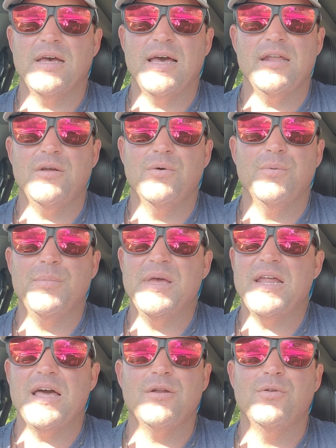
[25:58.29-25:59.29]
I don't,
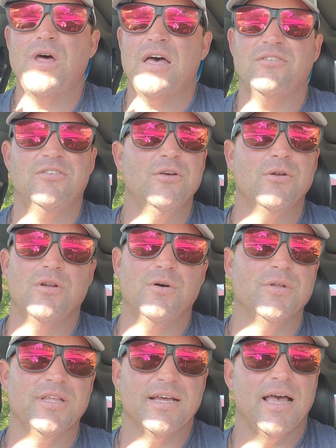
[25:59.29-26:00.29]
man, I don't, I still don't know
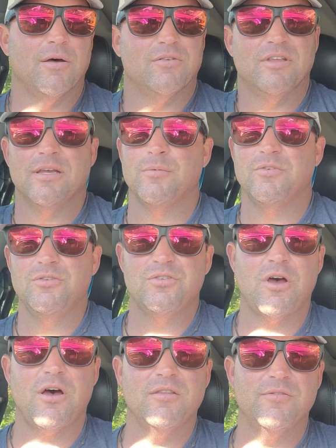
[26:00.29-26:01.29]
what that guy was thinking, but you
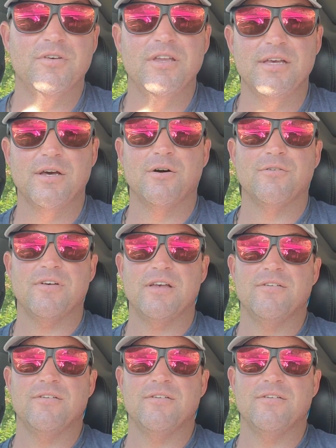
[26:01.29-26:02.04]
saw in the video, if,